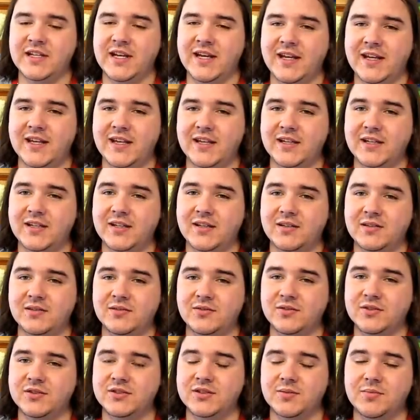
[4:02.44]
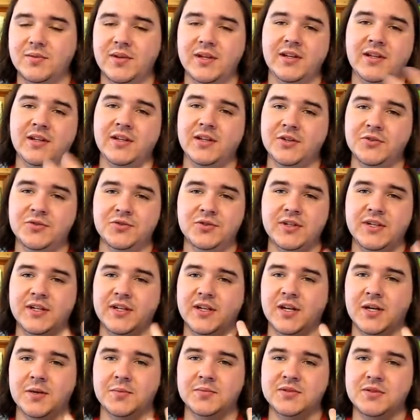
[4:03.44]
naked or something, usually
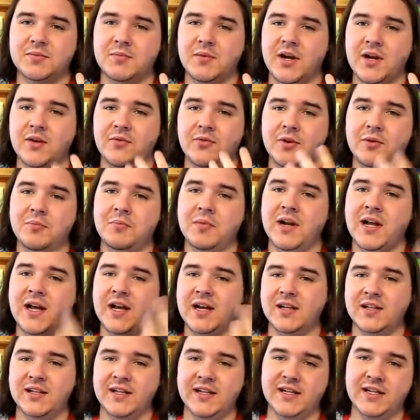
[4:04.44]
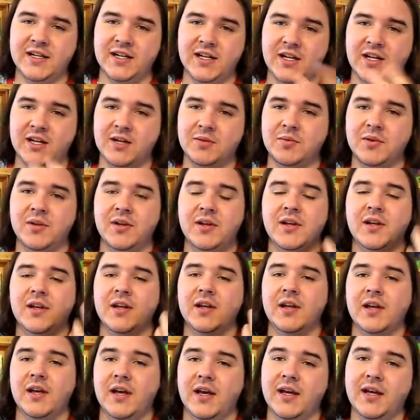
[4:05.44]
it comes to my room and I clean it up.
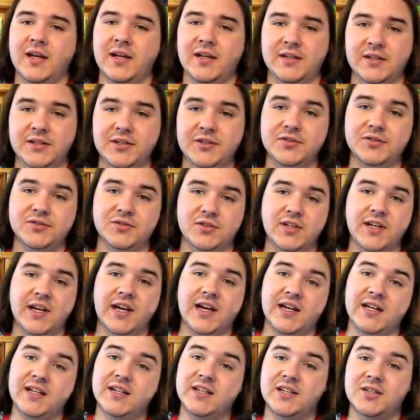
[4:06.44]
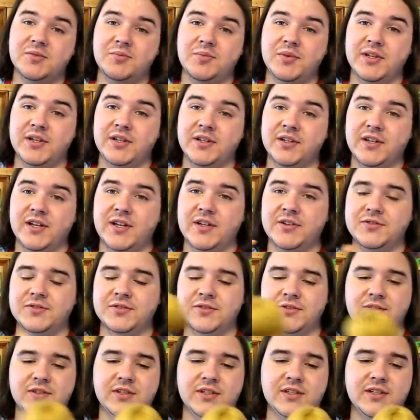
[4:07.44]
And usually I end up putting clothes
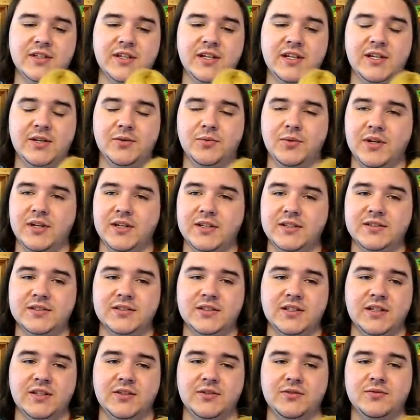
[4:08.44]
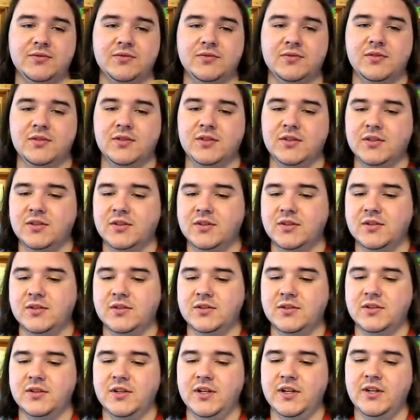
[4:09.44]
on it anyway, so
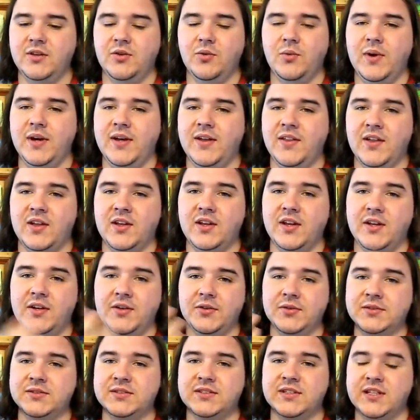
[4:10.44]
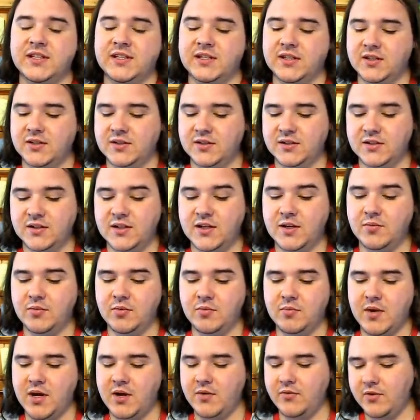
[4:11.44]
either way, the clothes tend to come
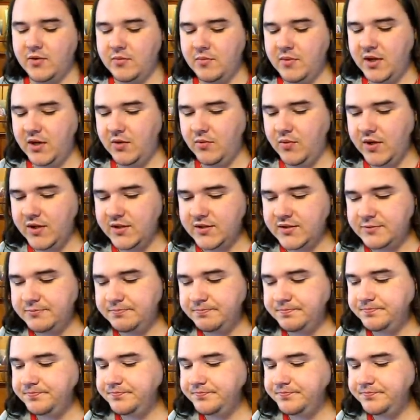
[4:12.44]
to my room, anyways.